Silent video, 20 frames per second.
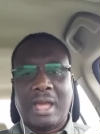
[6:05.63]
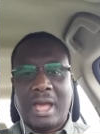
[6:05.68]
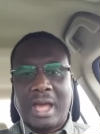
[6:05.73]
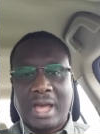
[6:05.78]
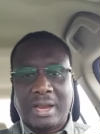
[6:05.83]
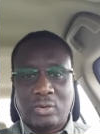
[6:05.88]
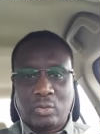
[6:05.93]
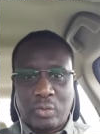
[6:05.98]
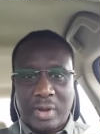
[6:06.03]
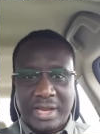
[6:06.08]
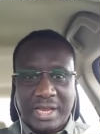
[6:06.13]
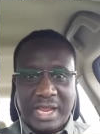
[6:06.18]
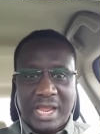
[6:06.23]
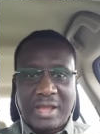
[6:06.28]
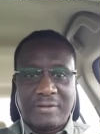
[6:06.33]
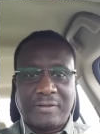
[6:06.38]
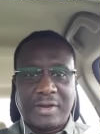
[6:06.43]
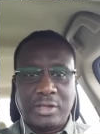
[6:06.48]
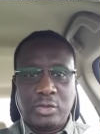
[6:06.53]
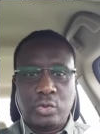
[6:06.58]
and
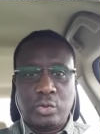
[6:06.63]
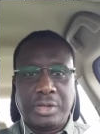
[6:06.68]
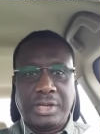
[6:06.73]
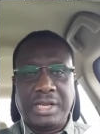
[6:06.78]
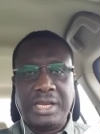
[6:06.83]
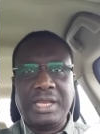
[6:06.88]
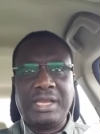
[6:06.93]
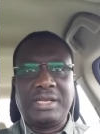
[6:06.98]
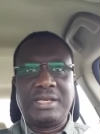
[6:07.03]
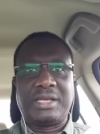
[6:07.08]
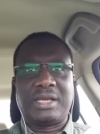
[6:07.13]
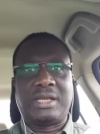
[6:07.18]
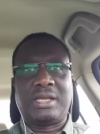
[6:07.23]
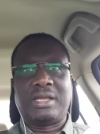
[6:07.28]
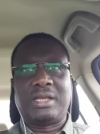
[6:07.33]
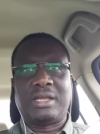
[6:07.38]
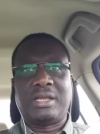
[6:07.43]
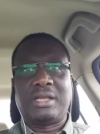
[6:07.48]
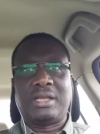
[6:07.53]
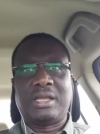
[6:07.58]
whatever you need
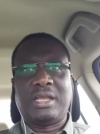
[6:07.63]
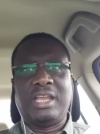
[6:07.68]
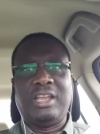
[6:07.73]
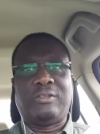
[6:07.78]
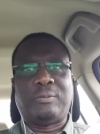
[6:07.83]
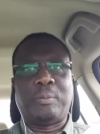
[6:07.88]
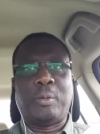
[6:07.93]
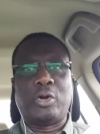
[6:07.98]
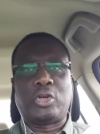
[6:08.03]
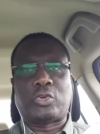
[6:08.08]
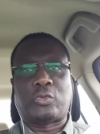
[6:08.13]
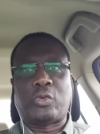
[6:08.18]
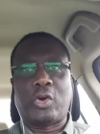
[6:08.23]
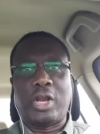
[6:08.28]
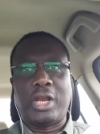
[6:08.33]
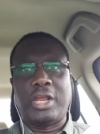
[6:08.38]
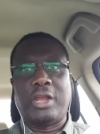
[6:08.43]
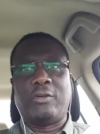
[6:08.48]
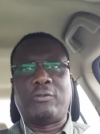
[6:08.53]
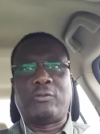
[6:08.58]
his
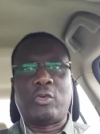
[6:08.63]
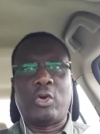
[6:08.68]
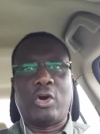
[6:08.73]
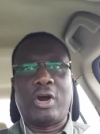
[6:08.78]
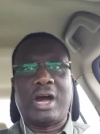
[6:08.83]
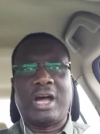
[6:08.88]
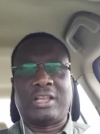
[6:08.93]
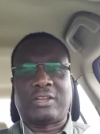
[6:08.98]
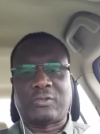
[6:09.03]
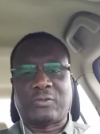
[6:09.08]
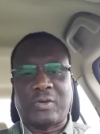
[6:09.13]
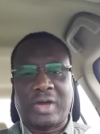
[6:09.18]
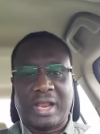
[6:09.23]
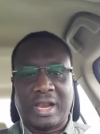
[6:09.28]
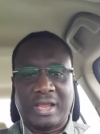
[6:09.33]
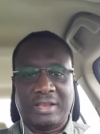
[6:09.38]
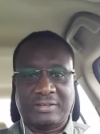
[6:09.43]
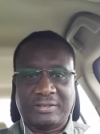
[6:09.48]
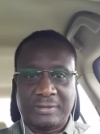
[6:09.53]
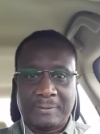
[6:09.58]
portfolio for as far
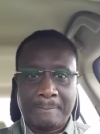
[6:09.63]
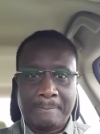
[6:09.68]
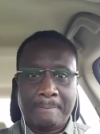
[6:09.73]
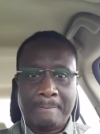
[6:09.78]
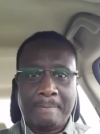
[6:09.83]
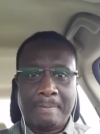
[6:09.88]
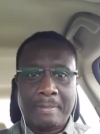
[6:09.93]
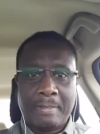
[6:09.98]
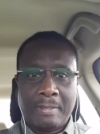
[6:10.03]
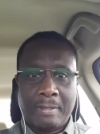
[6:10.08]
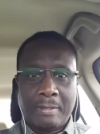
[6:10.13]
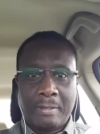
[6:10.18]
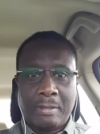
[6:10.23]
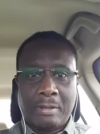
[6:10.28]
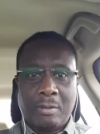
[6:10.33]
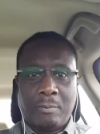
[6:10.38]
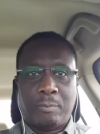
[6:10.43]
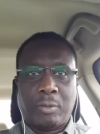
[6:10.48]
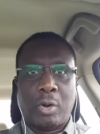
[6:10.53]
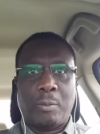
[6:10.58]
as
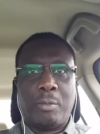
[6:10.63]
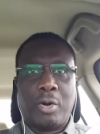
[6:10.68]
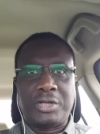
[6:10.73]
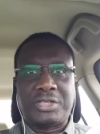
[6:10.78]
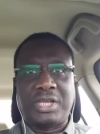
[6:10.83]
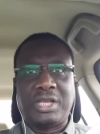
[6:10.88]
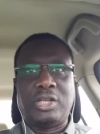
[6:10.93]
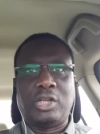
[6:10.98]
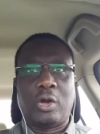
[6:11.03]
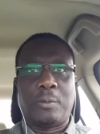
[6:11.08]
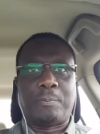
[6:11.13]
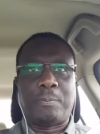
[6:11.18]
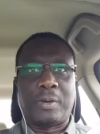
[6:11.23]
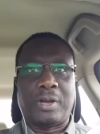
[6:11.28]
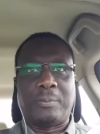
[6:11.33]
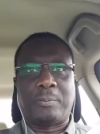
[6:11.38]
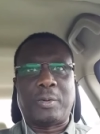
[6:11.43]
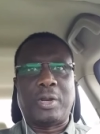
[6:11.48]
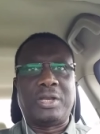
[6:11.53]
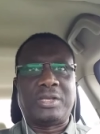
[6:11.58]
promoting your
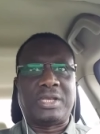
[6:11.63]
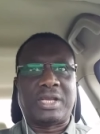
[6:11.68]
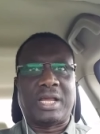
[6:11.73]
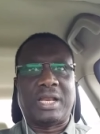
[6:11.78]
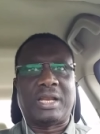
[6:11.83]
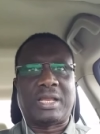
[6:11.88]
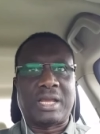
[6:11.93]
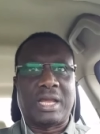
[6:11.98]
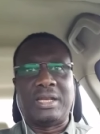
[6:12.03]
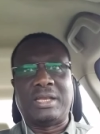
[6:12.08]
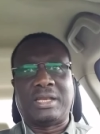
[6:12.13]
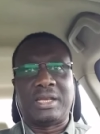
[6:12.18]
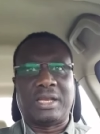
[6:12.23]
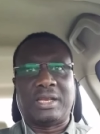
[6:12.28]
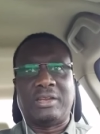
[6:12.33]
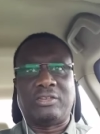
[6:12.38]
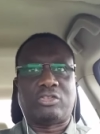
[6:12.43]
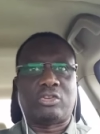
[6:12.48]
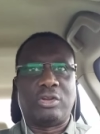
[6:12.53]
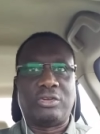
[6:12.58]
pol political
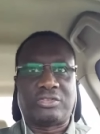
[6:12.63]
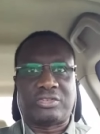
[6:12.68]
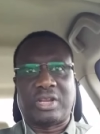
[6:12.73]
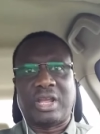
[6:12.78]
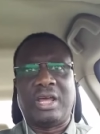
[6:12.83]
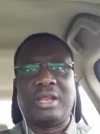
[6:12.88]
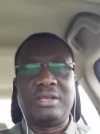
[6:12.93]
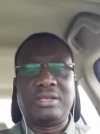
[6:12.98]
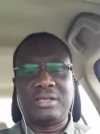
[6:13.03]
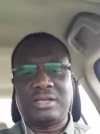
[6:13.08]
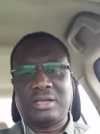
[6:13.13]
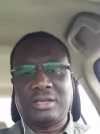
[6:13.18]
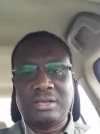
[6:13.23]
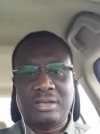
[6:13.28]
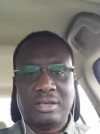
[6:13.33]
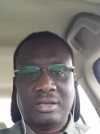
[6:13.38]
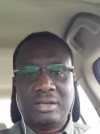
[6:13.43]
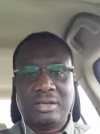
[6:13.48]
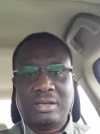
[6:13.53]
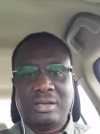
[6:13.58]
candidate is concerned,
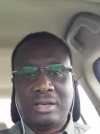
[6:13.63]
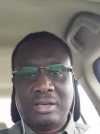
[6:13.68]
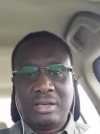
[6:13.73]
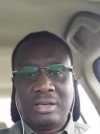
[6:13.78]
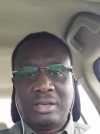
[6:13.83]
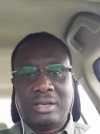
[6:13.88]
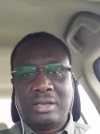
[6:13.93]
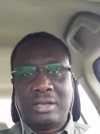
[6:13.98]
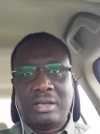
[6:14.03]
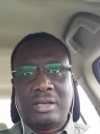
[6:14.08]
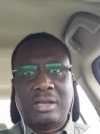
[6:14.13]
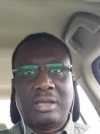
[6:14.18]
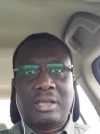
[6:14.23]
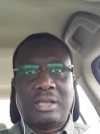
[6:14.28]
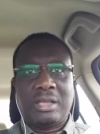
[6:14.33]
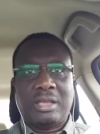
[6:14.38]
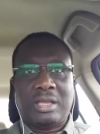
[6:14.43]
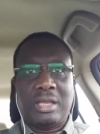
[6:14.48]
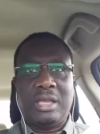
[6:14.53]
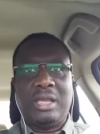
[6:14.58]

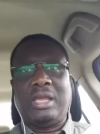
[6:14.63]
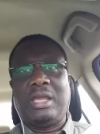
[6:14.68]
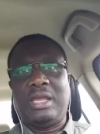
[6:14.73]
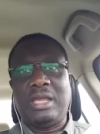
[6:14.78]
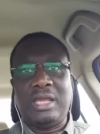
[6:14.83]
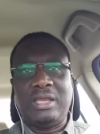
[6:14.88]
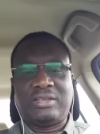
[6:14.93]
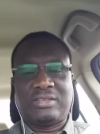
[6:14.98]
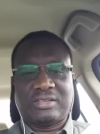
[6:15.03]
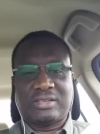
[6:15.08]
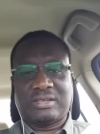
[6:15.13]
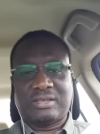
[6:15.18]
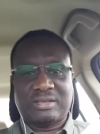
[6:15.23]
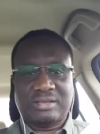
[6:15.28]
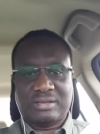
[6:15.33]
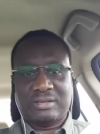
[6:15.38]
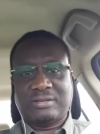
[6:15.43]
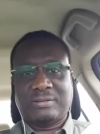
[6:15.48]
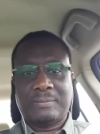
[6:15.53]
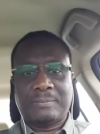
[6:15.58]
he is
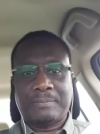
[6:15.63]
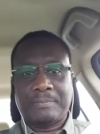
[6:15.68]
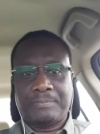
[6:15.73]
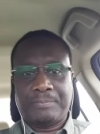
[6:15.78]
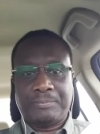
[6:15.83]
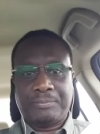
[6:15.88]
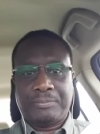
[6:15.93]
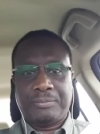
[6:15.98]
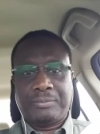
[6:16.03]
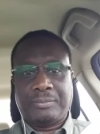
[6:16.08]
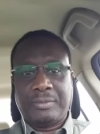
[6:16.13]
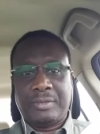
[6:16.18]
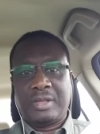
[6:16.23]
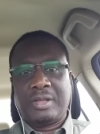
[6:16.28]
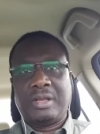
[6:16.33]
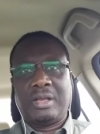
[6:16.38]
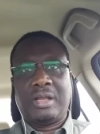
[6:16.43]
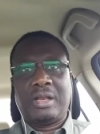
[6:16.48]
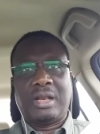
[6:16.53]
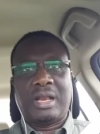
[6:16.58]

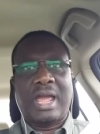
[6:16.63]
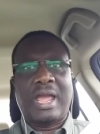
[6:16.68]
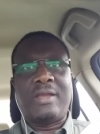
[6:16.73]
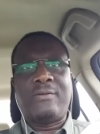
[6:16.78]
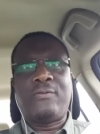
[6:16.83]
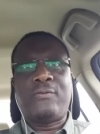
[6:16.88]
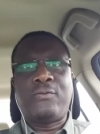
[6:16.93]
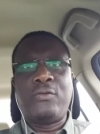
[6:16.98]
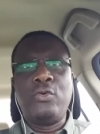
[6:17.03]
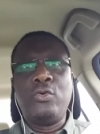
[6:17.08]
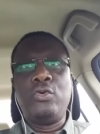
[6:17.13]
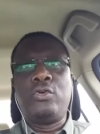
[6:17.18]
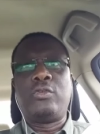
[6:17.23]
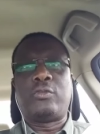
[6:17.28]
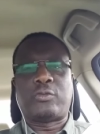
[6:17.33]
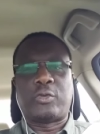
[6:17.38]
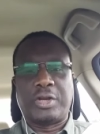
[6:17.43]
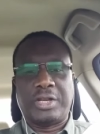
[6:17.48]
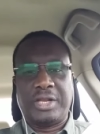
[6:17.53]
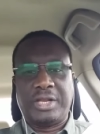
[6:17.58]
like food
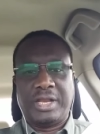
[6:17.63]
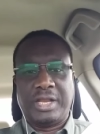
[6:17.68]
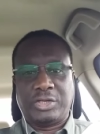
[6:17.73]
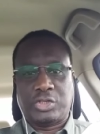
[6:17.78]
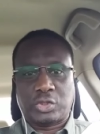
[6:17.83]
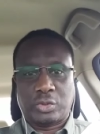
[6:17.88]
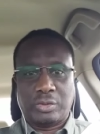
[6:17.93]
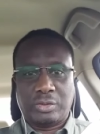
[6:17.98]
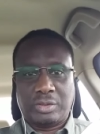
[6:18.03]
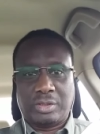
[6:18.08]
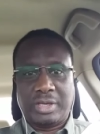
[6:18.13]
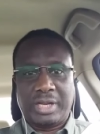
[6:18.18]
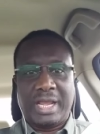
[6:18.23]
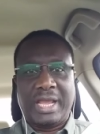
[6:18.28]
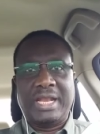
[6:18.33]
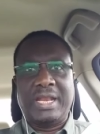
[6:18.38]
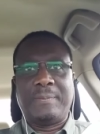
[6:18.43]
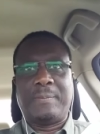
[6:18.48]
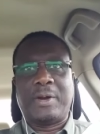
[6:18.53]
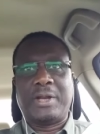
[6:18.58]
for the nation.
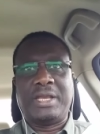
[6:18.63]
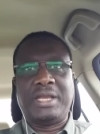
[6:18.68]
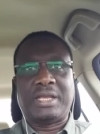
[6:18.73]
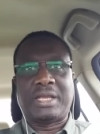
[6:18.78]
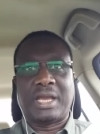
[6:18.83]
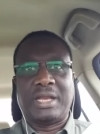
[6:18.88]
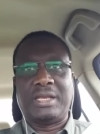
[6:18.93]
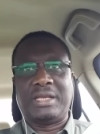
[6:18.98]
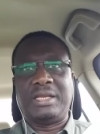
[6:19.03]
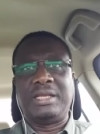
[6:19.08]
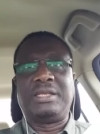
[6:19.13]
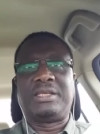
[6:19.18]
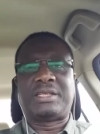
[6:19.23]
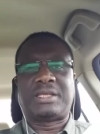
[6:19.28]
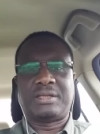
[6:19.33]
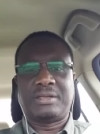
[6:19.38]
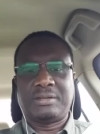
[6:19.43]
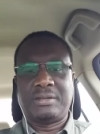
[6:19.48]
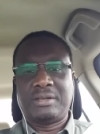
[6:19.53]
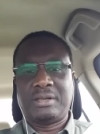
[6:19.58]
Anybody can eat
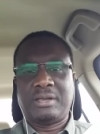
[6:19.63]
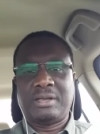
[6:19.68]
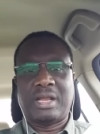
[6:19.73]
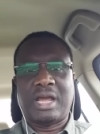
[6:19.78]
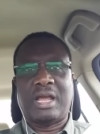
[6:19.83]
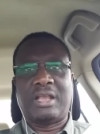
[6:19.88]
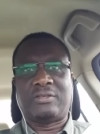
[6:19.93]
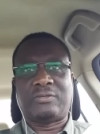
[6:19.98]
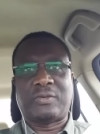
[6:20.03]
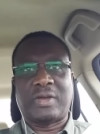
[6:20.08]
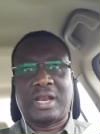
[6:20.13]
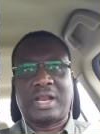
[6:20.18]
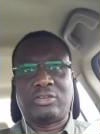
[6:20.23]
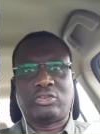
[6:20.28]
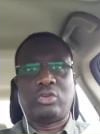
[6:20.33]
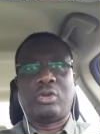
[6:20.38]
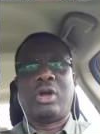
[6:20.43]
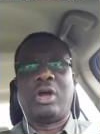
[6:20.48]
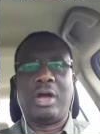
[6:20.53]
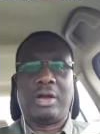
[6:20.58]
as far
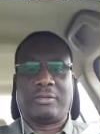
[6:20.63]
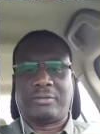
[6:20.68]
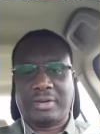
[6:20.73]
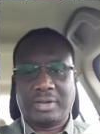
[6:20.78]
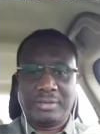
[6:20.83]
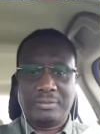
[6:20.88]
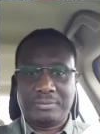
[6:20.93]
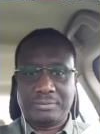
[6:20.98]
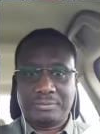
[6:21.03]
as you're hungry.